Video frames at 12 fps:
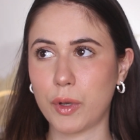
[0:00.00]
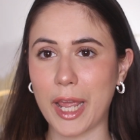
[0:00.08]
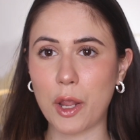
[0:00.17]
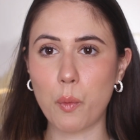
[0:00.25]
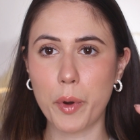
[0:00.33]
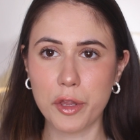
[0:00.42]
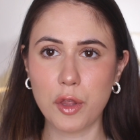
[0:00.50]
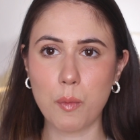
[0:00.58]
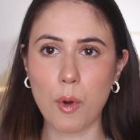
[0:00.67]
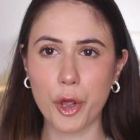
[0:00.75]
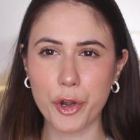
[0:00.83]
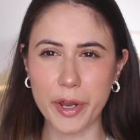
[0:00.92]
like where the
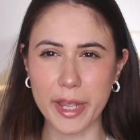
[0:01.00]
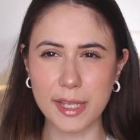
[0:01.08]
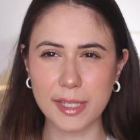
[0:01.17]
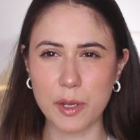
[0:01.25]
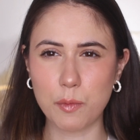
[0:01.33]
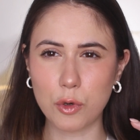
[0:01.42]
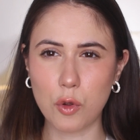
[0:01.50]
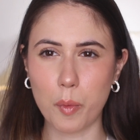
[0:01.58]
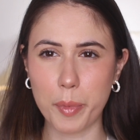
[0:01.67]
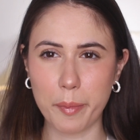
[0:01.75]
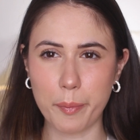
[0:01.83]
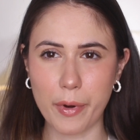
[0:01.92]
water is, it will go a
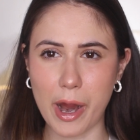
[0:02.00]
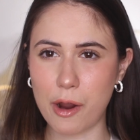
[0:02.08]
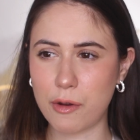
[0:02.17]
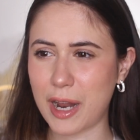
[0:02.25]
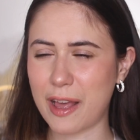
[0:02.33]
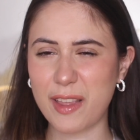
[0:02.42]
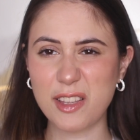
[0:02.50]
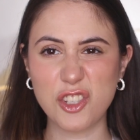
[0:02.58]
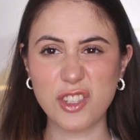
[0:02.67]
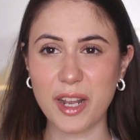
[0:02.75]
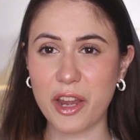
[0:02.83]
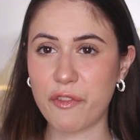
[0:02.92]
bit brown, and that's
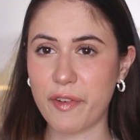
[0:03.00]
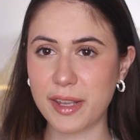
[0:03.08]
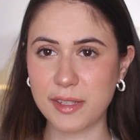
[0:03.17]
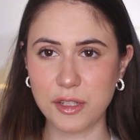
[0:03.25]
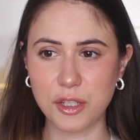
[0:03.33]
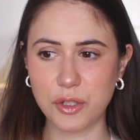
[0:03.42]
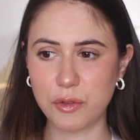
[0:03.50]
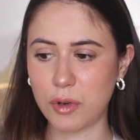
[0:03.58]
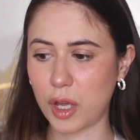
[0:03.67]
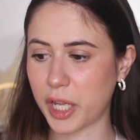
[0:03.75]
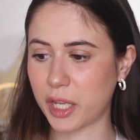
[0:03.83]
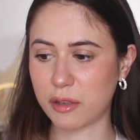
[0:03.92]
just like residue,
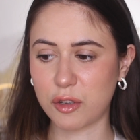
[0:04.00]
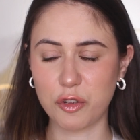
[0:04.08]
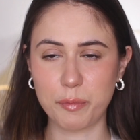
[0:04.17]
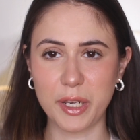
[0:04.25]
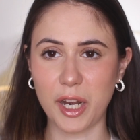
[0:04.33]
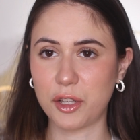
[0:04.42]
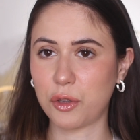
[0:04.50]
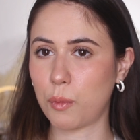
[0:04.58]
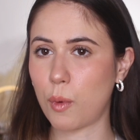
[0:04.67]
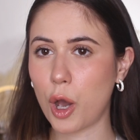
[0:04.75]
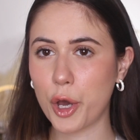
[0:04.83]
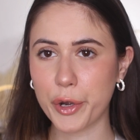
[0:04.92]
like could be like the
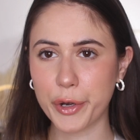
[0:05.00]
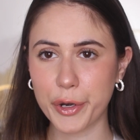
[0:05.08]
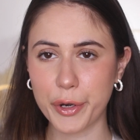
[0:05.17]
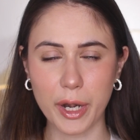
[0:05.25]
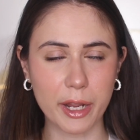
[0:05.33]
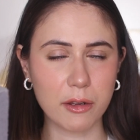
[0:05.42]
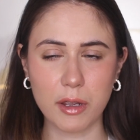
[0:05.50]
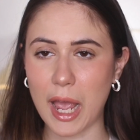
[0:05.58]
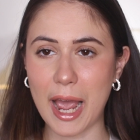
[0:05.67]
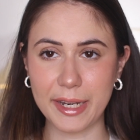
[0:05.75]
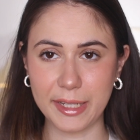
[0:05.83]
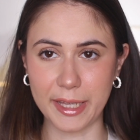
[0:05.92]
water, like
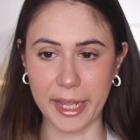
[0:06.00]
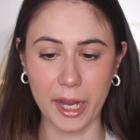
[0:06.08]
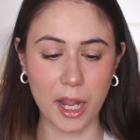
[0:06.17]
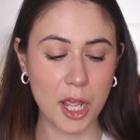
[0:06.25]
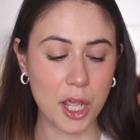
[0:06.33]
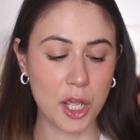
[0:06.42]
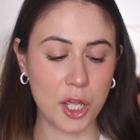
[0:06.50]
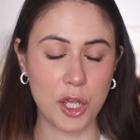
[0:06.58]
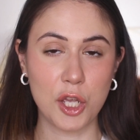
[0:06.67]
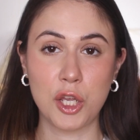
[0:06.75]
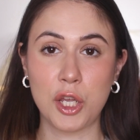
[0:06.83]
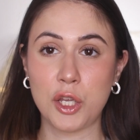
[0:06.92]
anything.
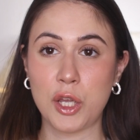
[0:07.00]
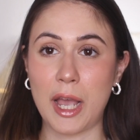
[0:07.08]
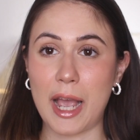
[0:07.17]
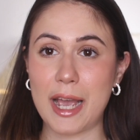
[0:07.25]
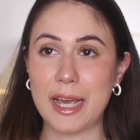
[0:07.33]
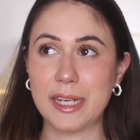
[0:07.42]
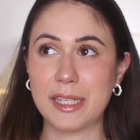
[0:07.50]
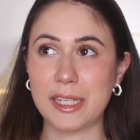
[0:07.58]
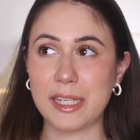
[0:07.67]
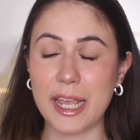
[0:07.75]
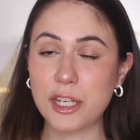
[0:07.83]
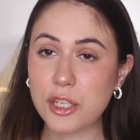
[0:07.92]
And
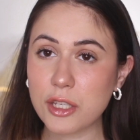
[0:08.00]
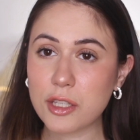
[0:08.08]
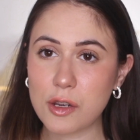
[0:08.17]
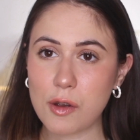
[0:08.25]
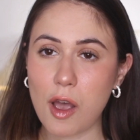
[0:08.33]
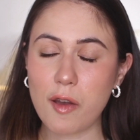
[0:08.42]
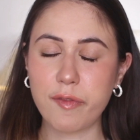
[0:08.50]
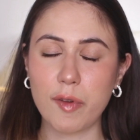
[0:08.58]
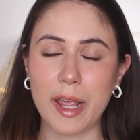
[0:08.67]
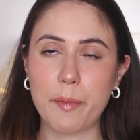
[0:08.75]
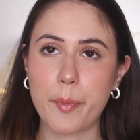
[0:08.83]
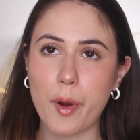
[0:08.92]
it does go off
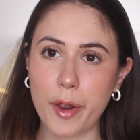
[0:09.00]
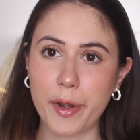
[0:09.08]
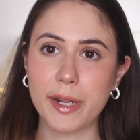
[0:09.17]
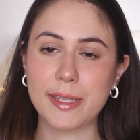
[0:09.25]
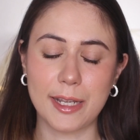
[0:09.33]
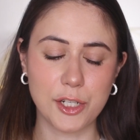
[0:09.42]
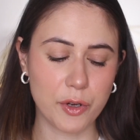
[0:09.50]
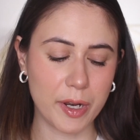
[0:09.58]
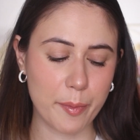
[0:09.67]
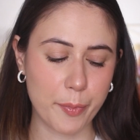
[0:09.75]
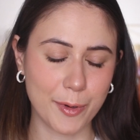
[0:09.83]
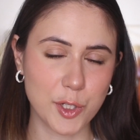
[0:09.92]
with like products and
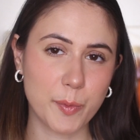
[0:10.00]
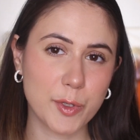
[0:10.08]
toilet brush,